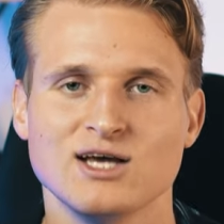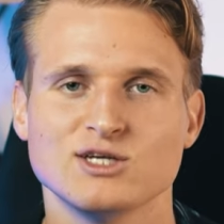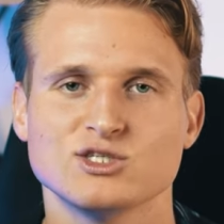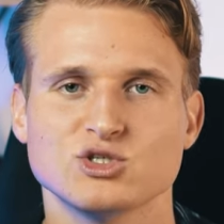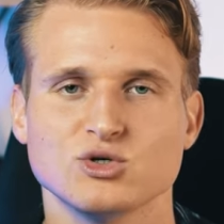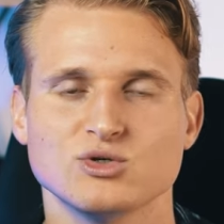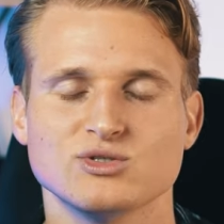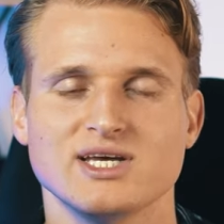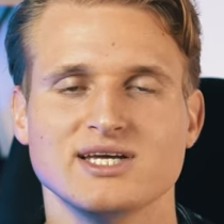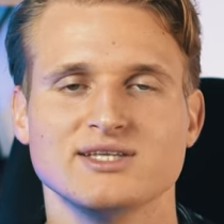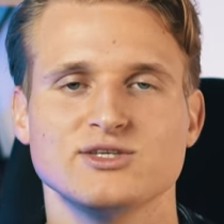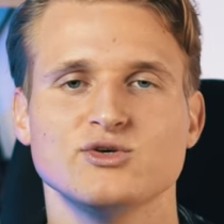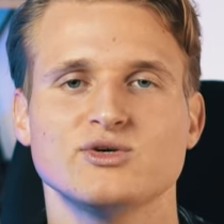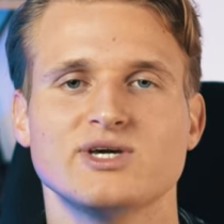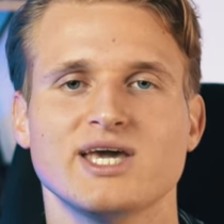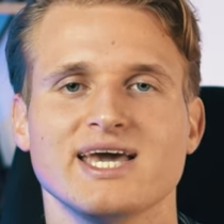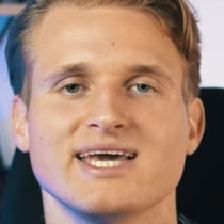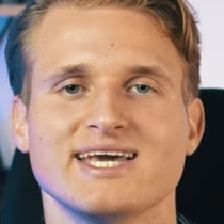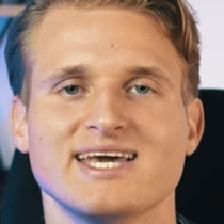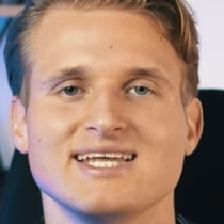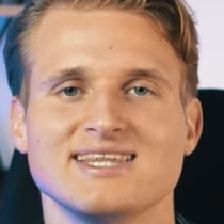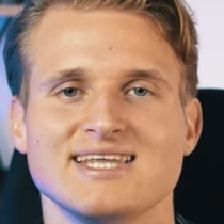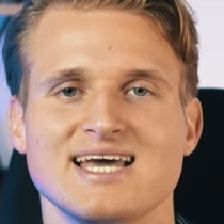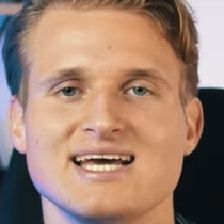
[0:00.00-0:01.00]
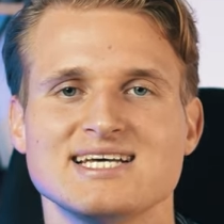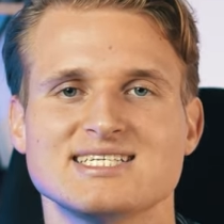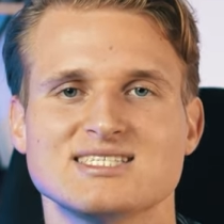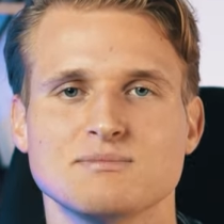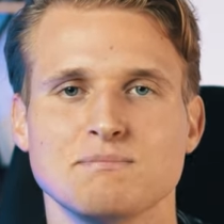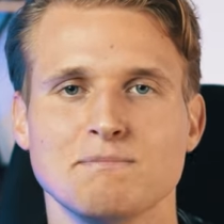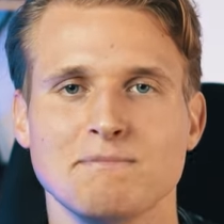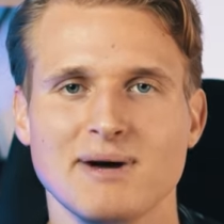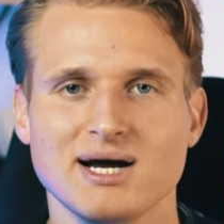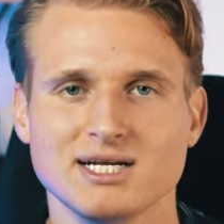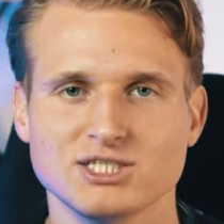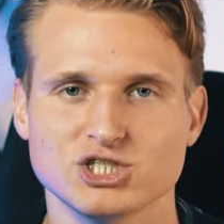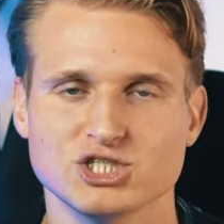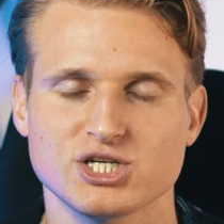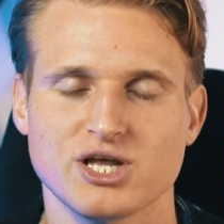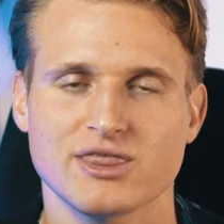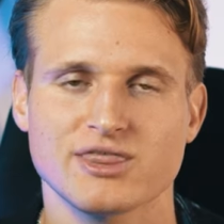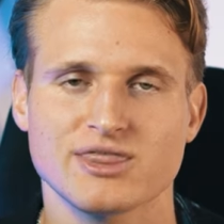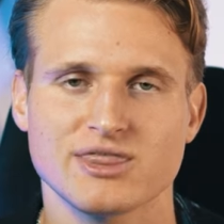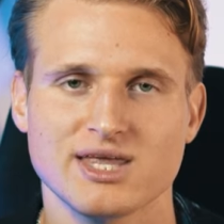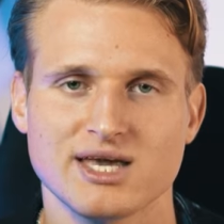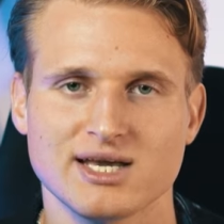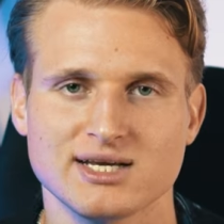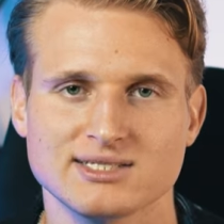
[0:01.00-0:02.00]
so that you can get as much
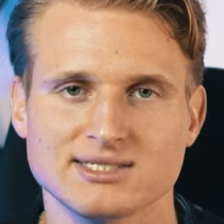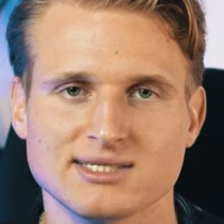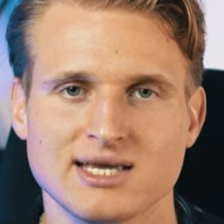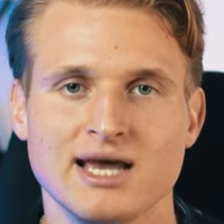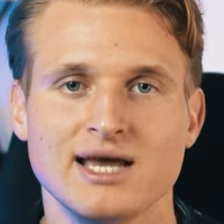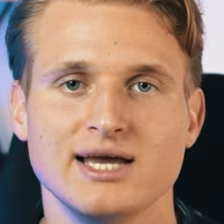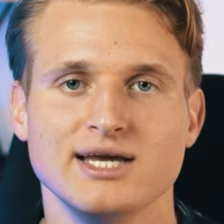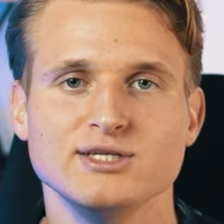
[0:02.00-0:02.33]
things